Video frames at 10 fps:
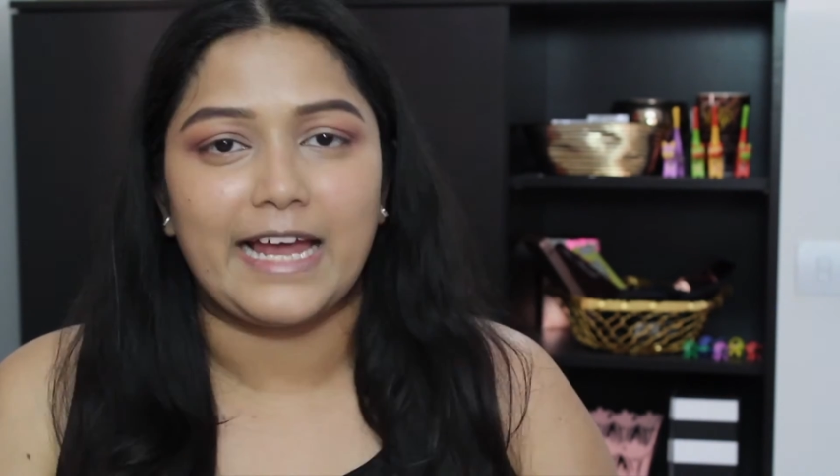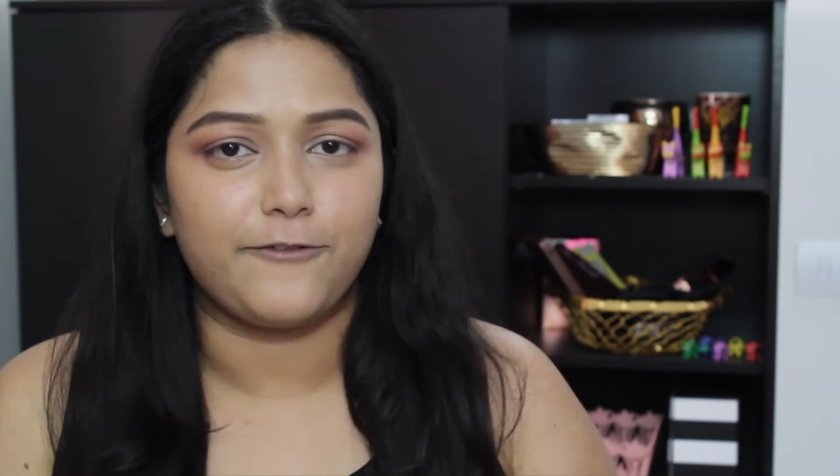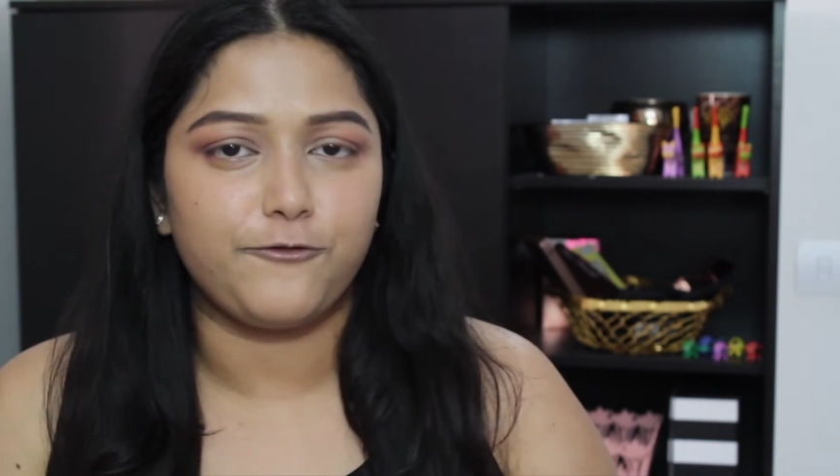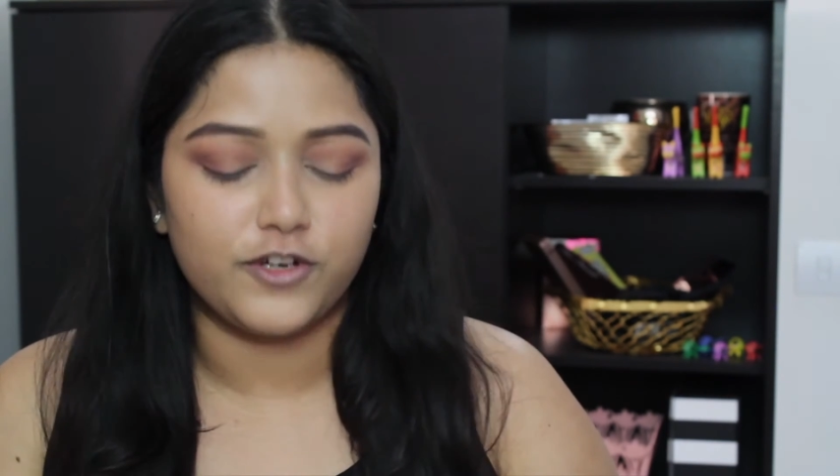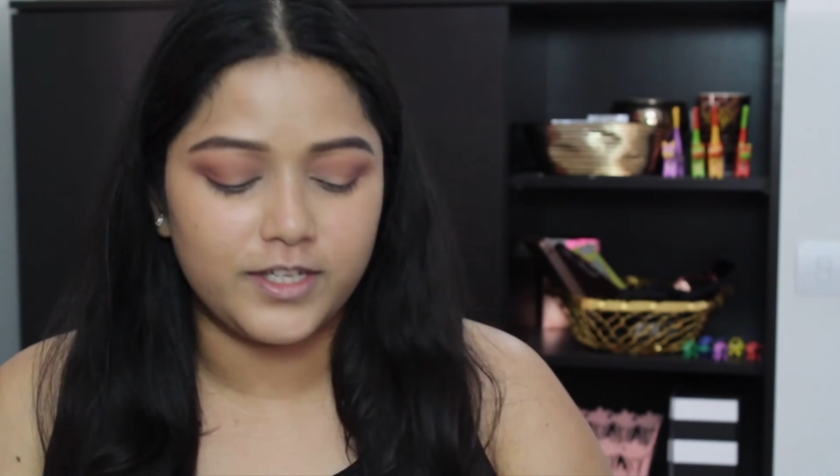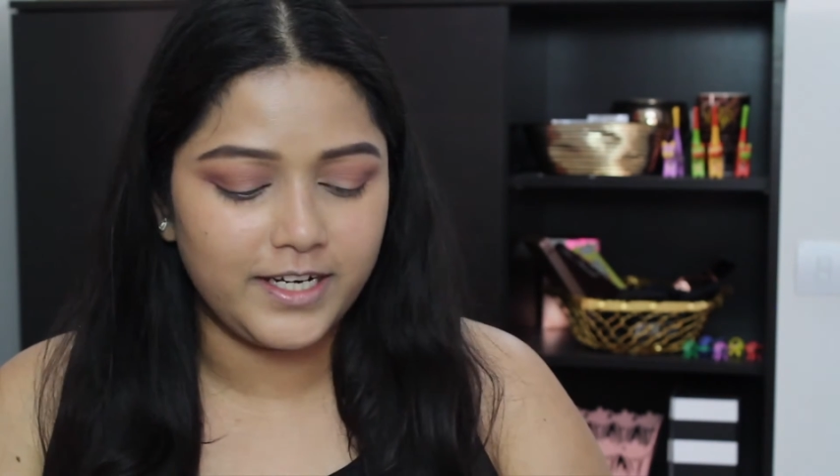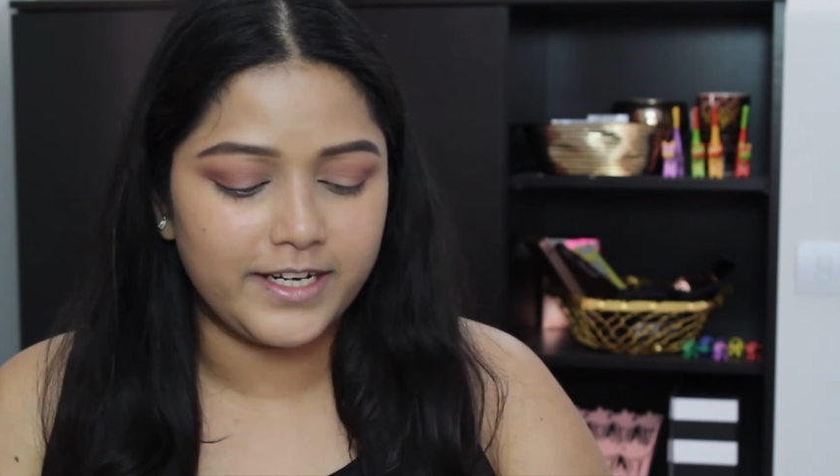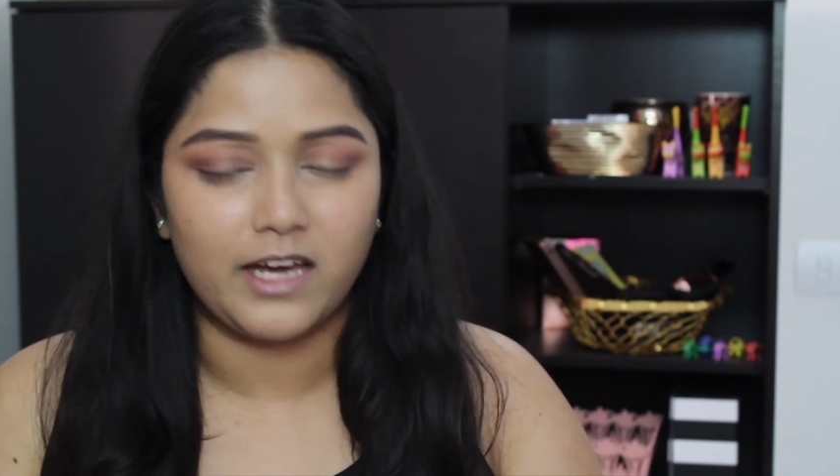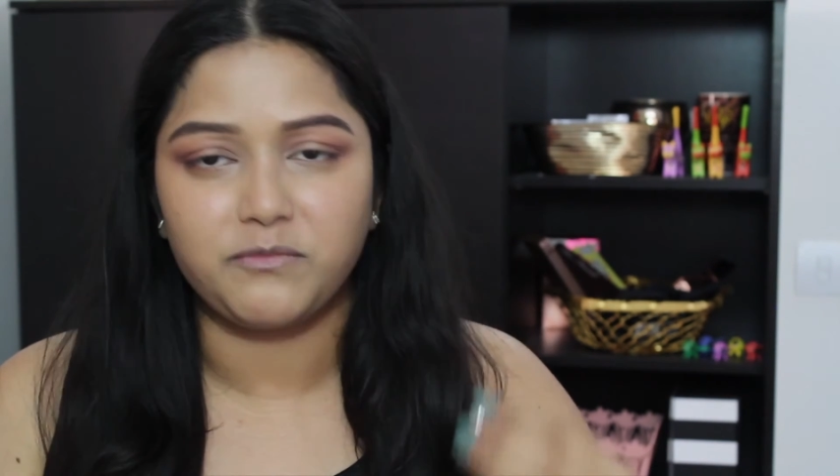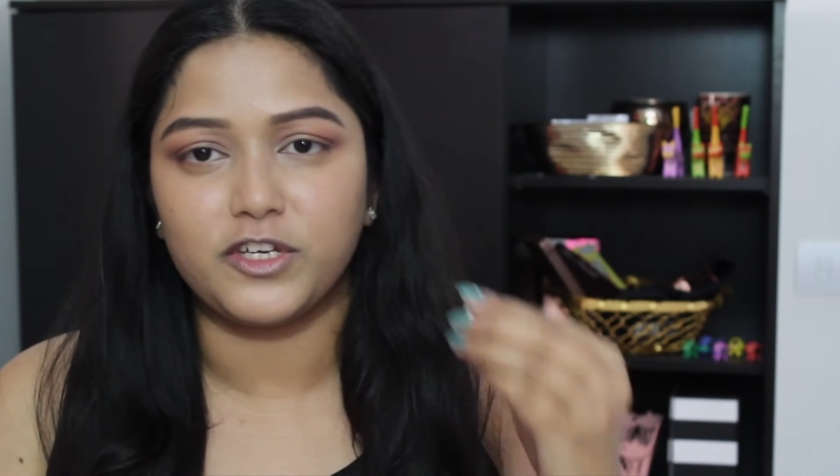And for the lid,
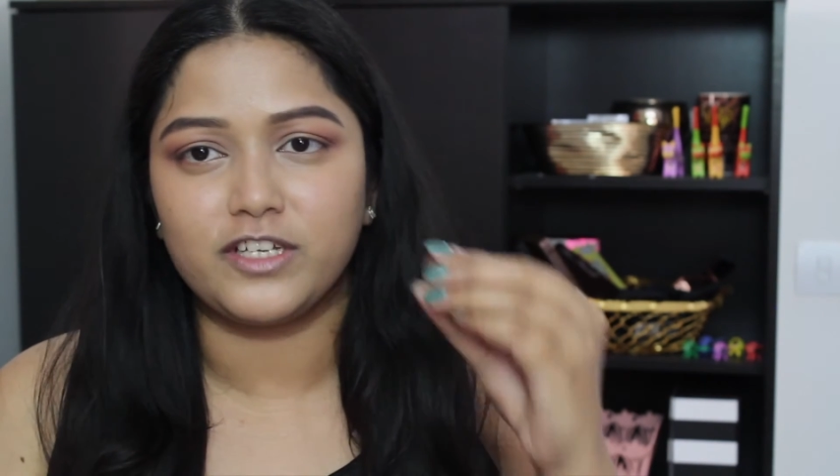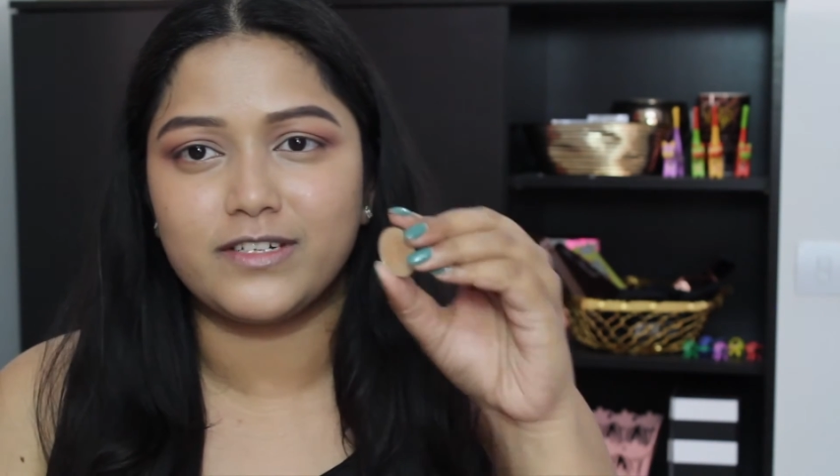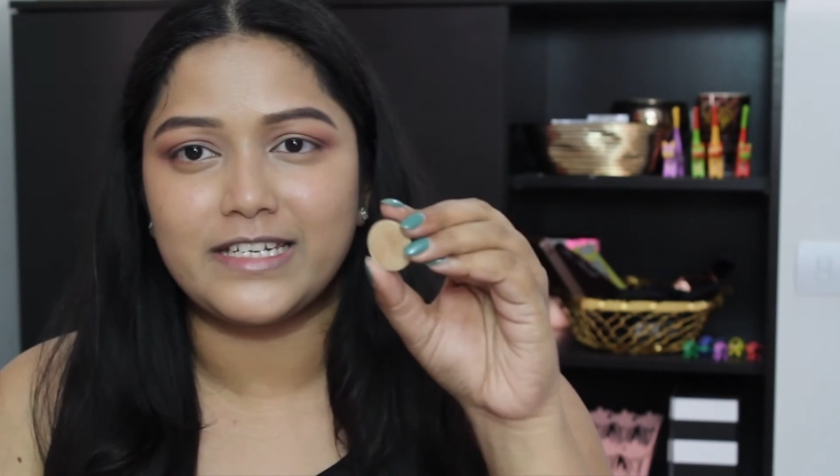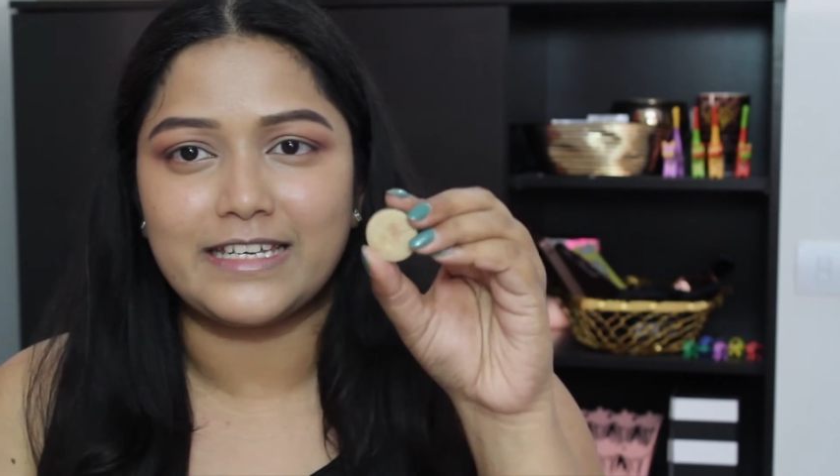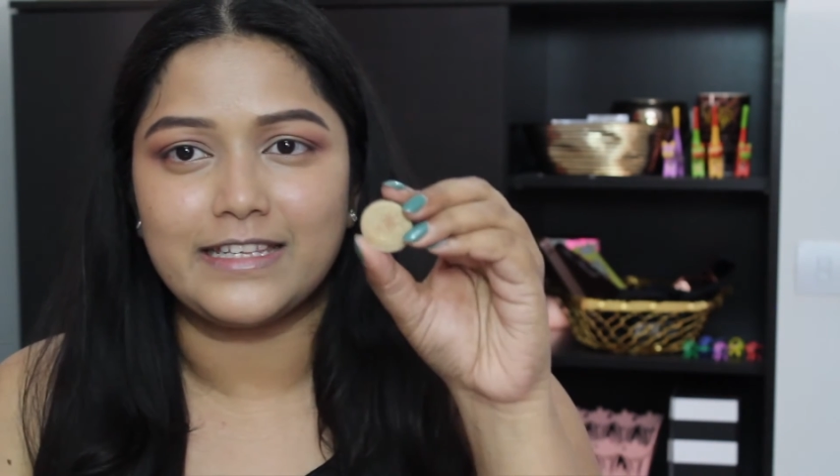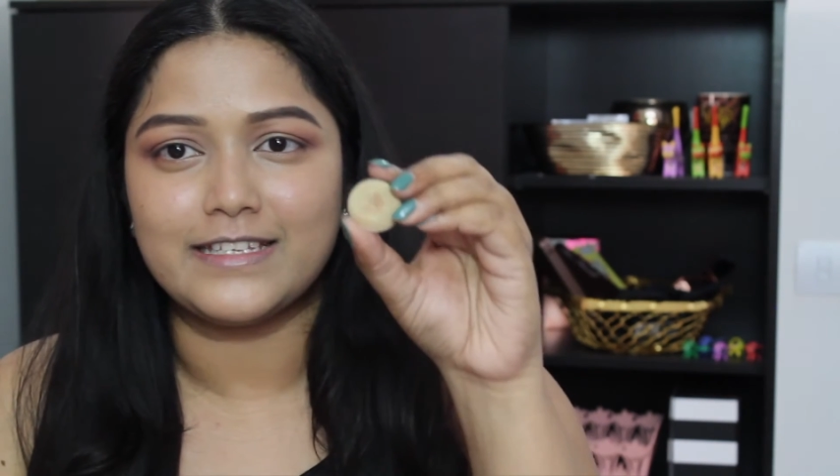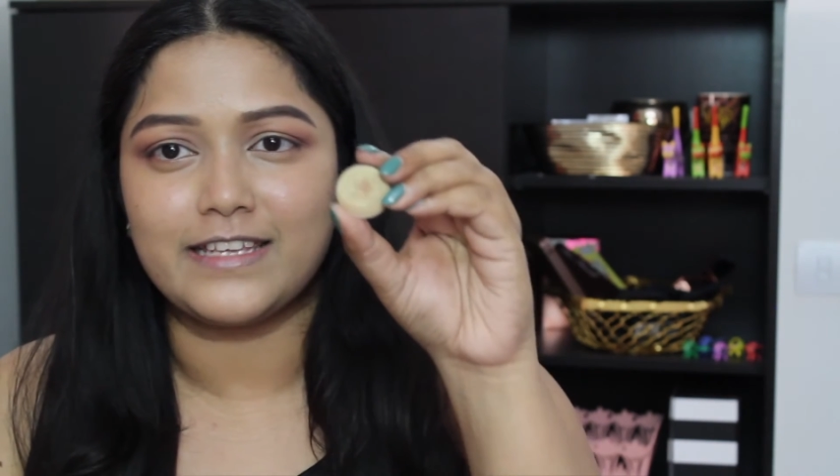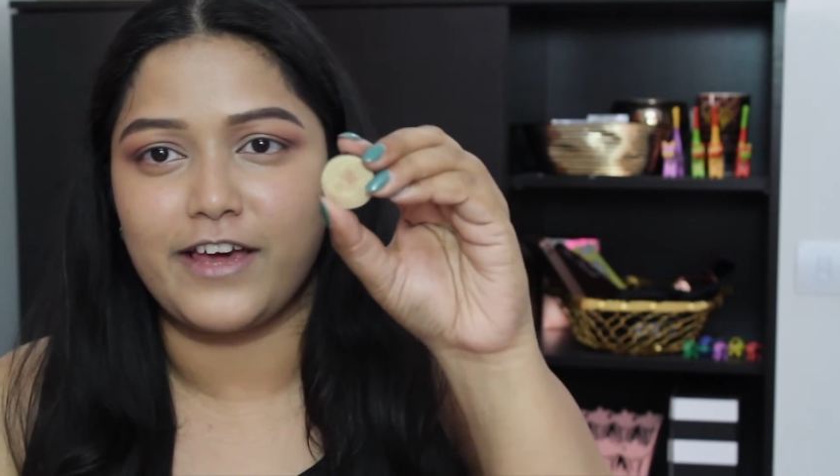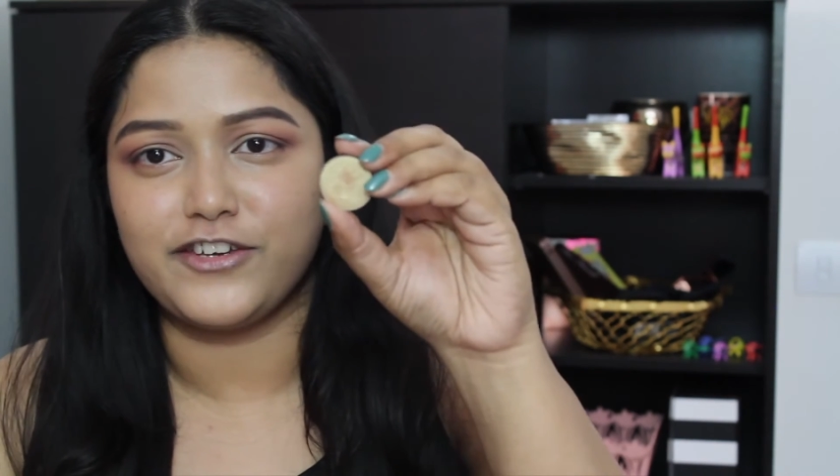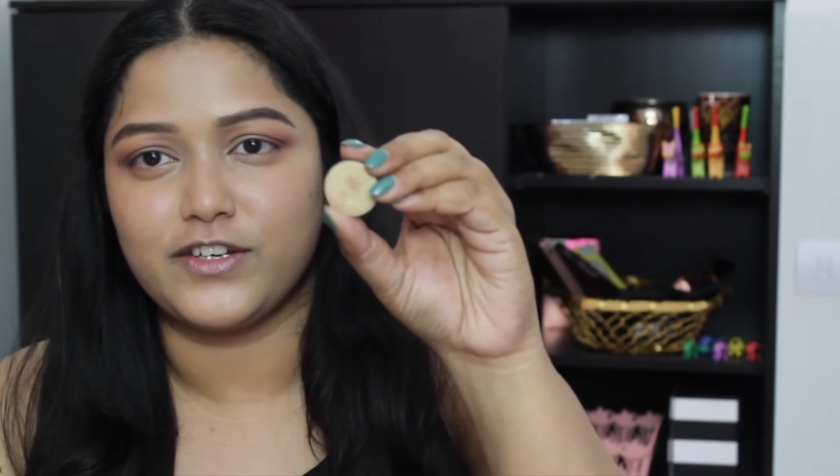I'm going to take this
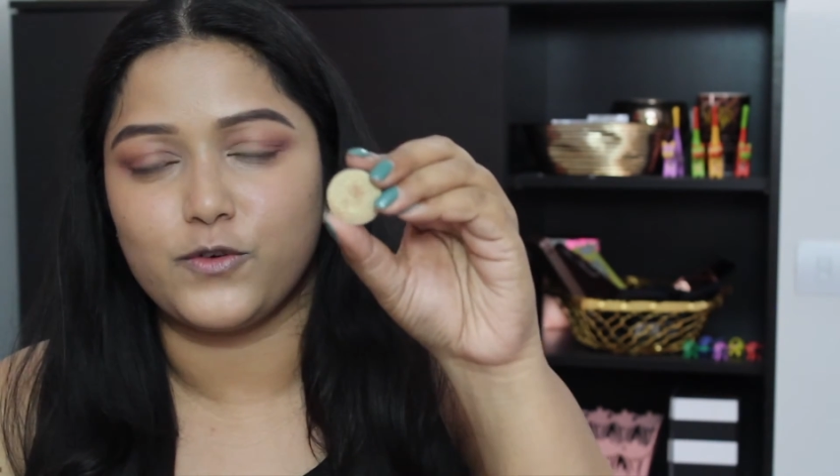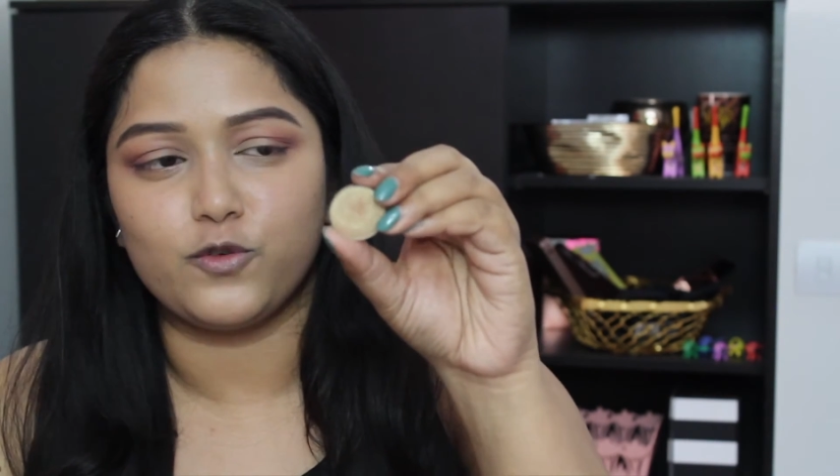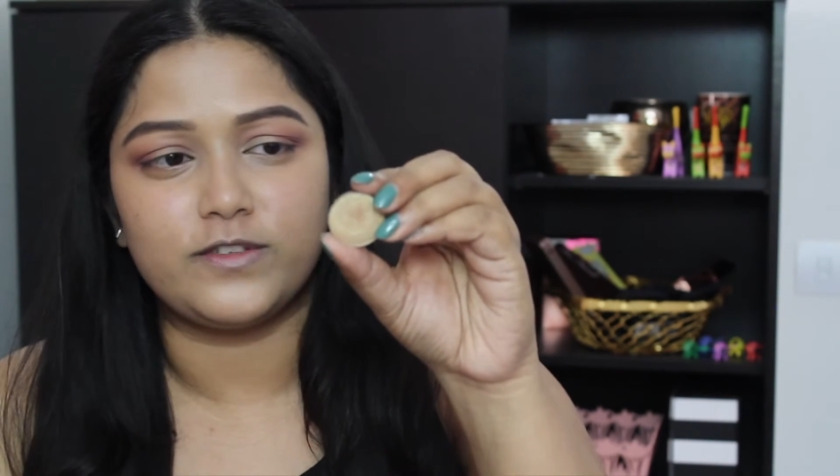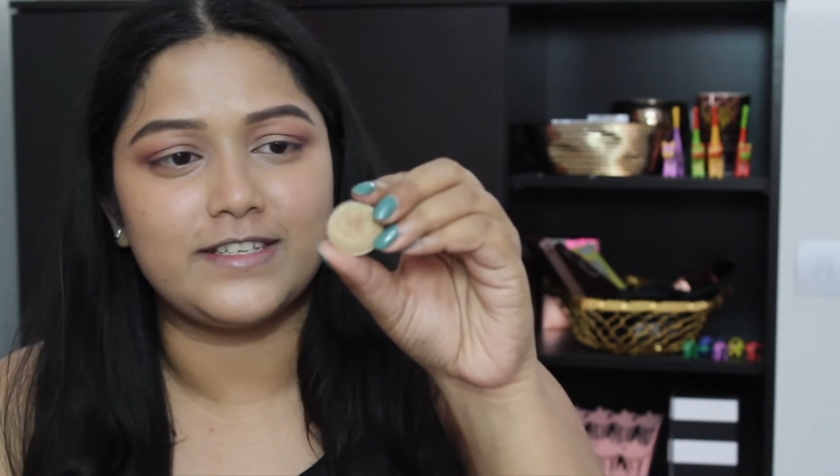eyeshadow.